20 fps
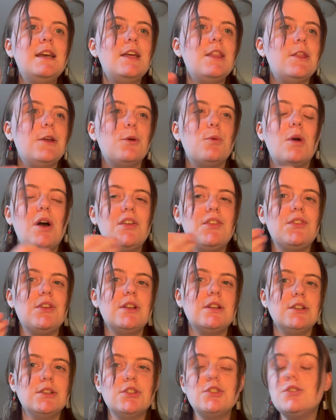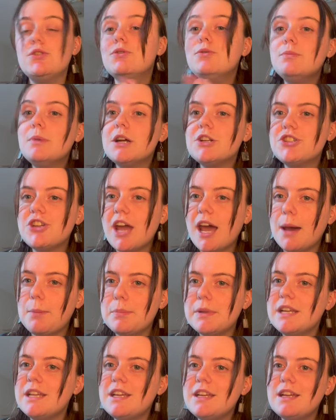there wasn't too much
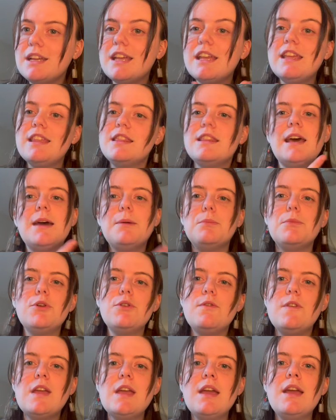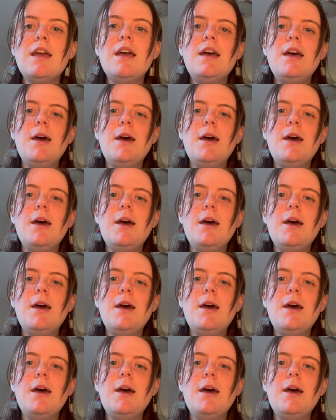happening in that movie,